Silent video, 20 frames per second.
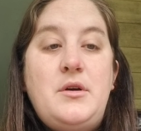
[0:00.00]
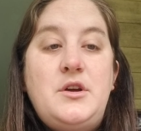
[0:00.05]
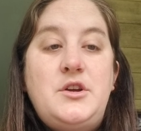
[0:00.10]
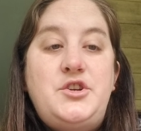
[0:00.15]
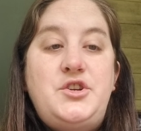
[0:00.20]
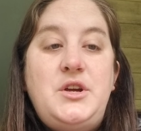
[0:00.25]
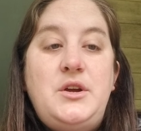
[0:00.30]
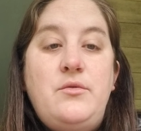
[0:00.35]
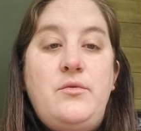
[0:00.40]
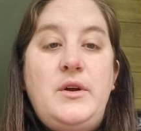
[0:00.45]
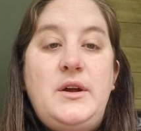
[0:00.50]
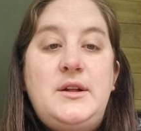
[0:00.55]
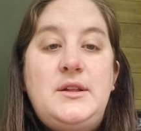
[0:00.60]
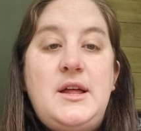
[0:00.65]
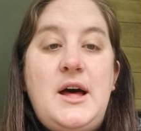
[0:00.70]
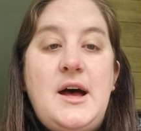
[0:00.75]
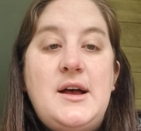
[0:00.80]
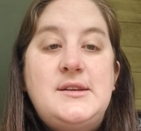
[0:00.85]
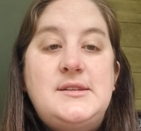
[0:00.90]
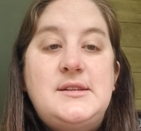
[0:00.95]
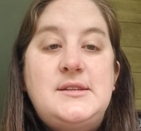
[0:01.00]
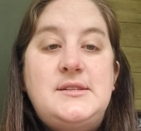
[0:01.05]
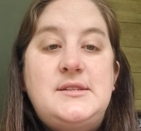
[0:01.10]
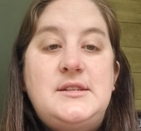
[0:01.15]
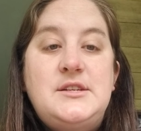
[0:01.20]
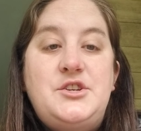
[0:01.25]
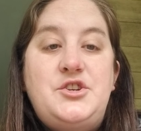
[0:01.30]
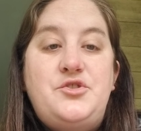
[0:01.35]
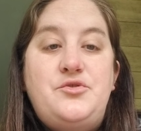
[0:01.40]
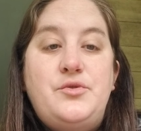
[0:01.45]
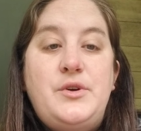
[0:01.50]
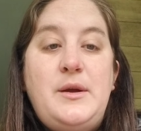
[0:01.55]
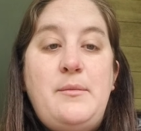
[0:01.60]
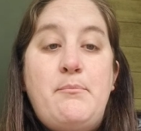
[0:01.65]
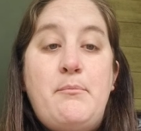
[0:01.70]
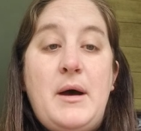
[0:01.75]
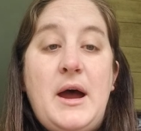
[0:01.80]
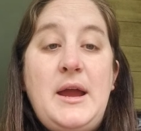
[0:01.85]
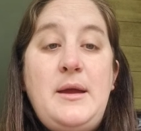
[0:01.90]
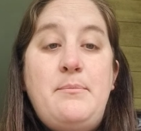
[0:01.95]
she realizes this
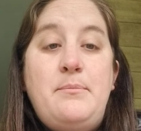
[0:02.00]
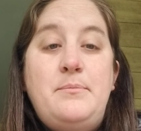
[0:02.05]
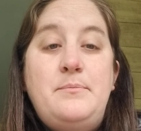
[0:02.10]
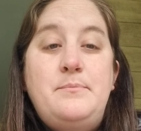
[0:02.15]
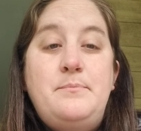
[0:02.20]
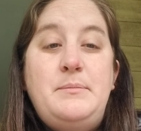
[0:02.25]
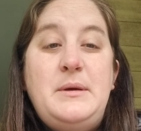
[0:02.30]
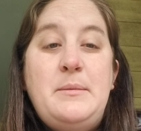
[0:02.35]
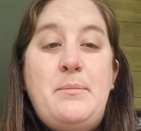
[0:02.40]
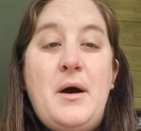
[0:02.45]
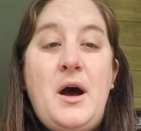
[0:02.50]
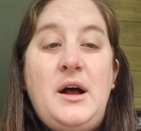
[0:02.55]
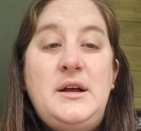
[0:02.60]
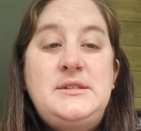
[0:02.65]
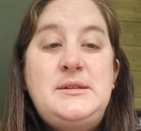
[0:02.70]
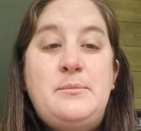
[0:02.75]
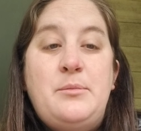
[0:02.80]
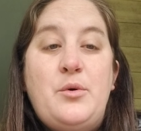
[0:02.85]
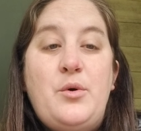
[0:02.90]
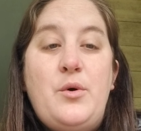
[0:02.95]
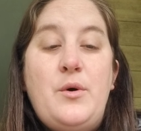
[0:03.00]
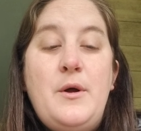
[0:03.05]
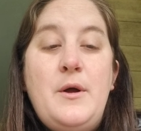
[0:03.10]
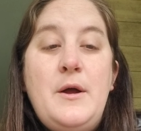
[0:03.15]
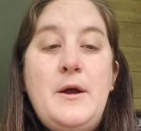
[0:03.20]
dream might be possible,